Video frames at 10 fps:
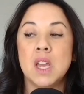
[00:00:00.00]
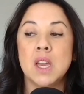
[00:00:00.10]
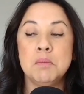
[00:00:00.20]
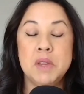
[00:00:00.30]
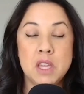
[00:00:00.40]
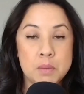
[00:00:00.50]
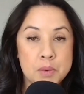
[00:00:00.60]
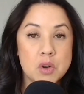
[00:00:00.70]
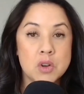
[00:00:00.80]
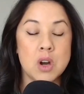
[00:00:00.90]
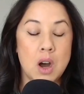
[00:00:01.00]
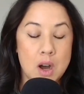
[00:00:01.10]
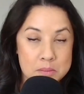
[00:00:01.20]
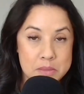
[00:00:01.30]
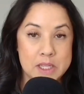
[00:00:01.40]
And people
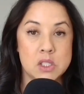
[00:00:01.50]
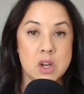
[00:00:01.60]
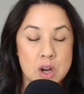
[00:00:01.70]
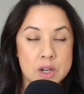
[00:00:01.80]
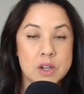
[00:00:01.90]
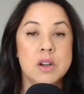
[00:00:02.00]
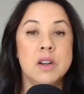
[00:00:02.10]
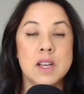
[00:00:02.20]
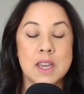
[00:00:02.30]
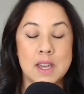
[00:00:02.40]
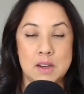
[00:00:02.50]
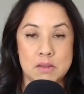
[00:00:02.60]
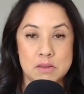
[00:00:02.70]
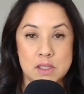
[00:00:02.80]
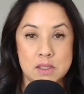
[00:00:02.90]
comment on her
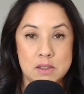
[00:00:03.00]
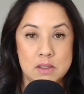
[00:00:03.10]
account,